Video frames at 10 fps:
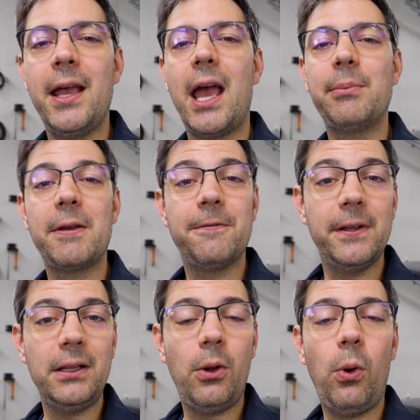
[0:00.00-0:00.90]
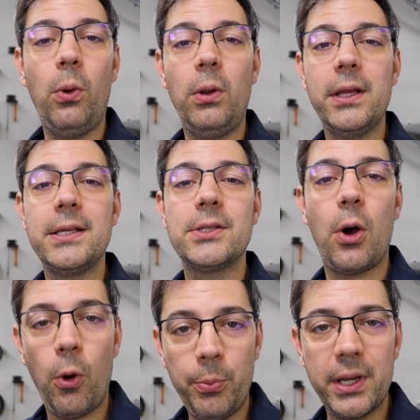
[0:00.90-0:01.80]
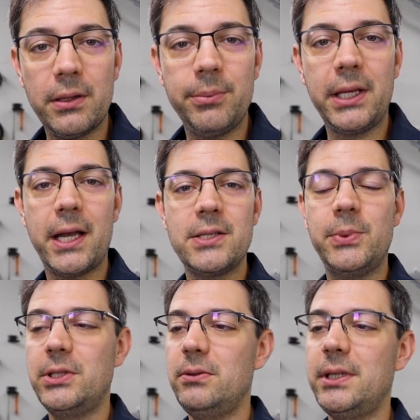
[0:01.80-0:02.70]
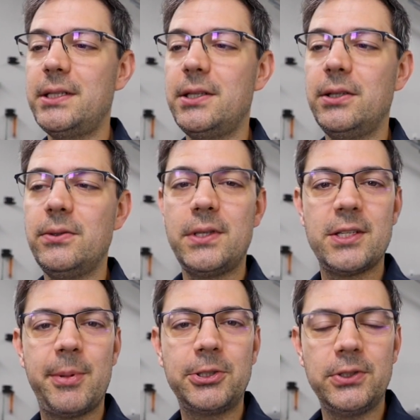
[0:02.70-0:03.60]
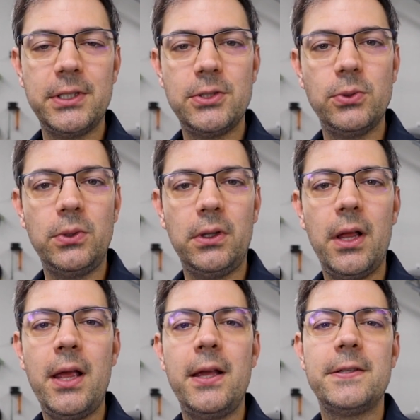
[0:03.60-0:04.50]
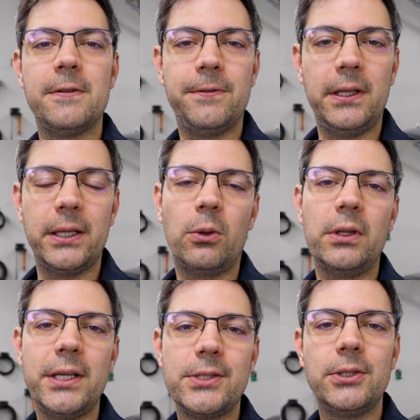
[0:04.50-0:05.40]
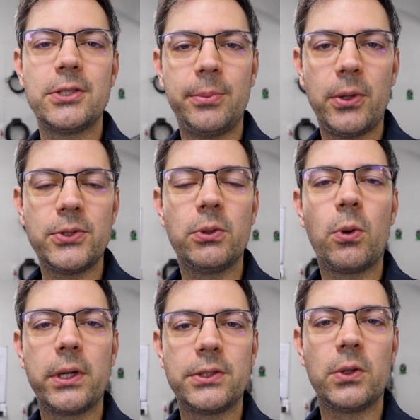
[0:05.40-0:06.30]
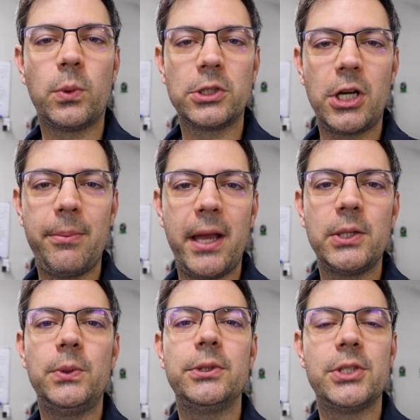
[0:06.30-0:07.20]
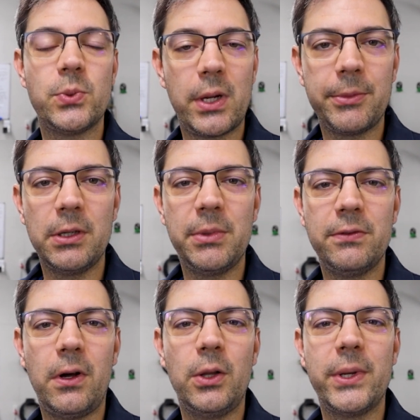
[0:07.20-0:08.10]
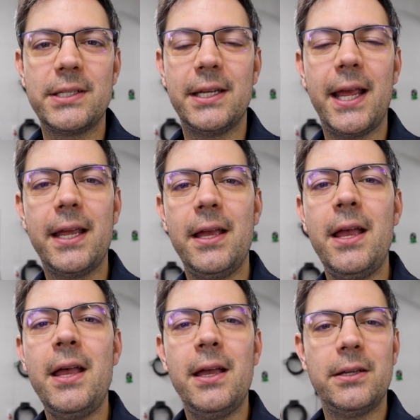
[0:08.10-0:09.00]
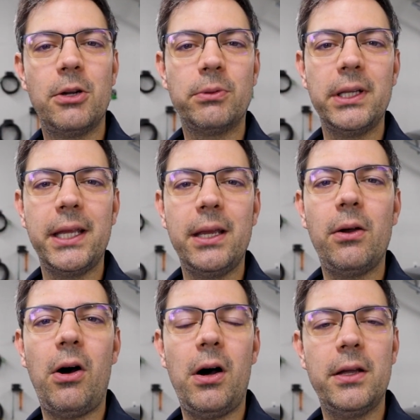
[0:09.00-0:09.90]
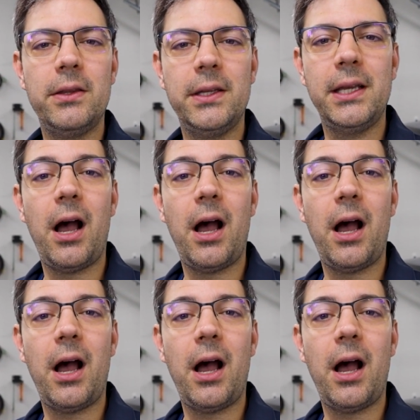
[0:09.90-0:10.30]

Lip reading: and my fill hole is open because we do need to use a specialty tool to fill it, or at least you're supposed to according to the workshop manual, which is what I'm gonna be following today. Now really on the